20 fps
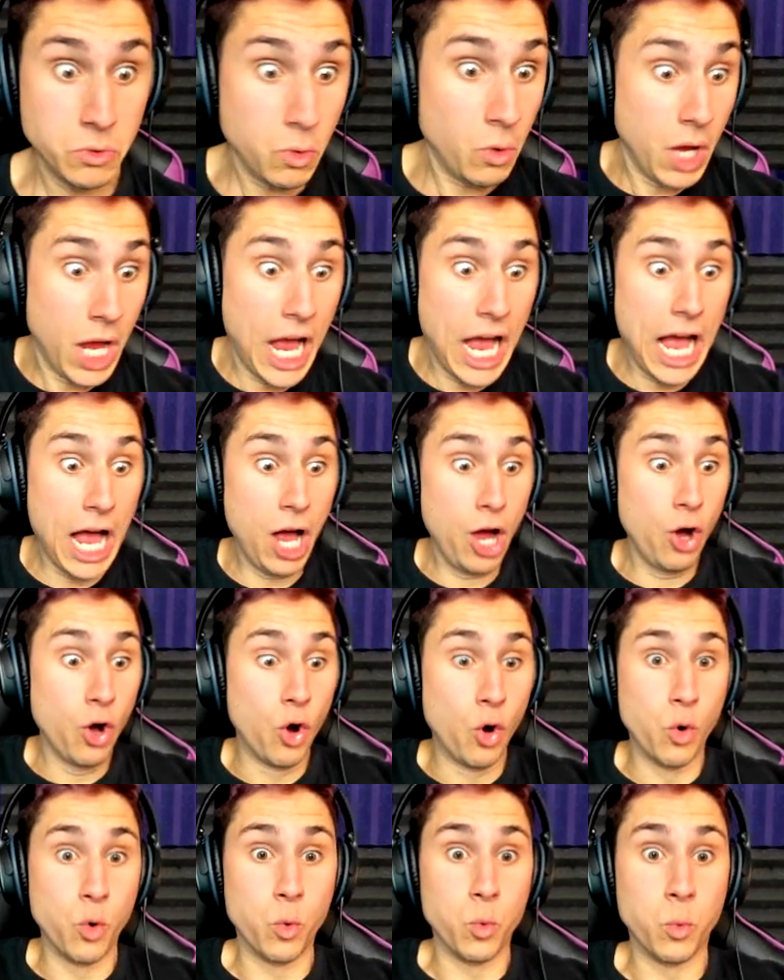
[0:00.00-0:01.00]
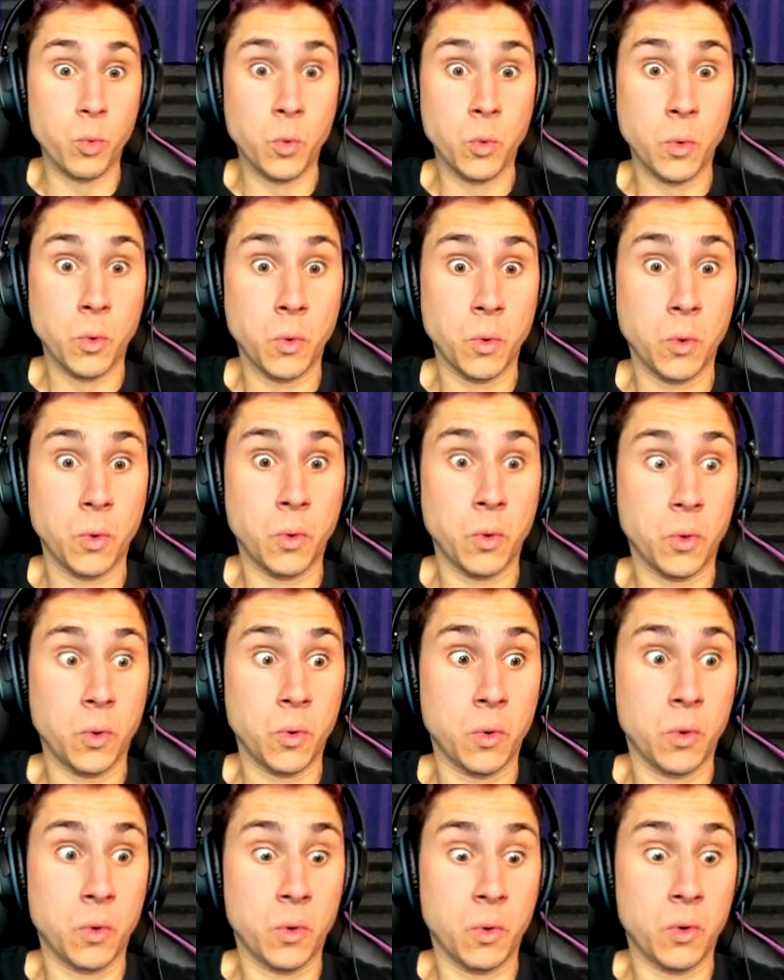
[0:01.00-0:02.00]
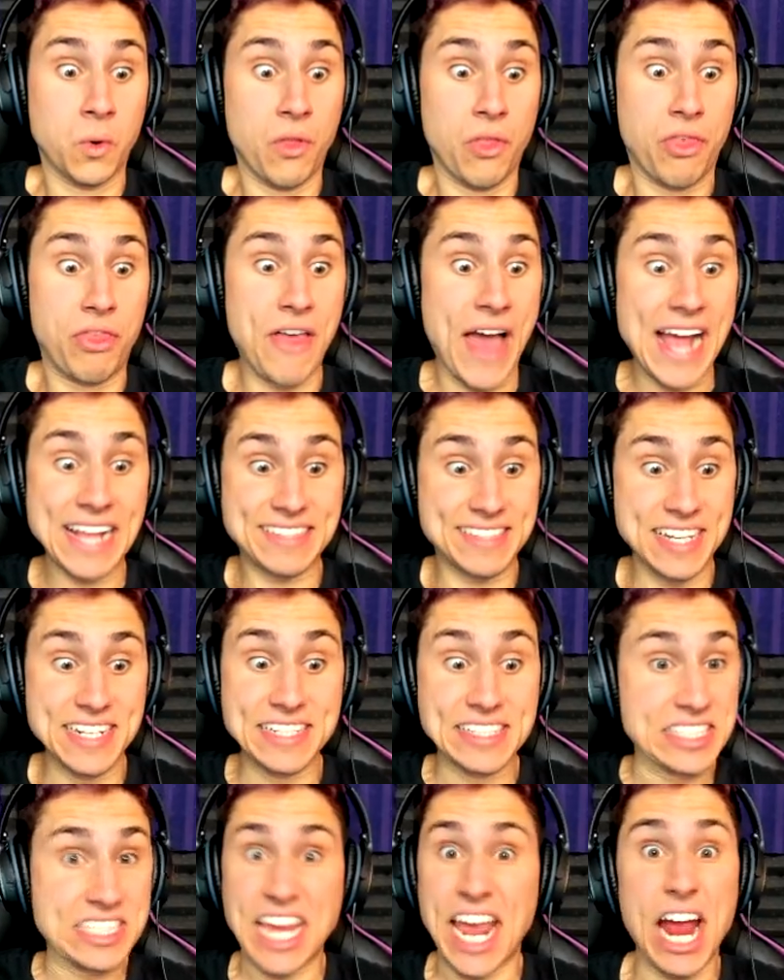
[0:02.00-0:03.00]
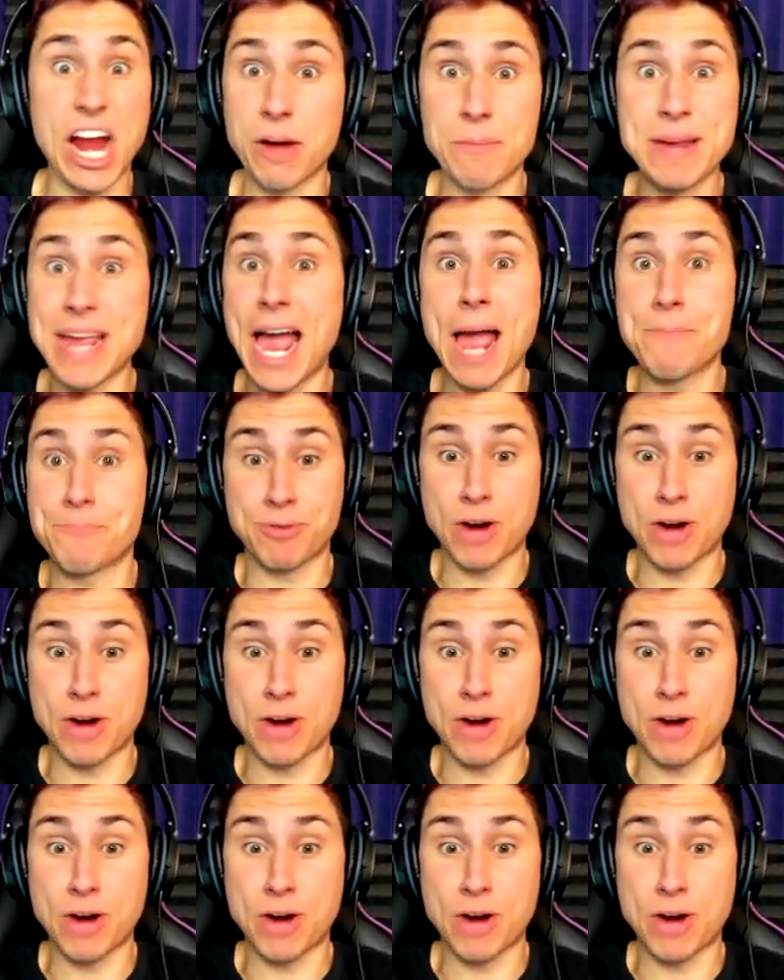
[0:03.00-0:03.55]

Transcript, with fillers: Whoa! That didn't scare me, I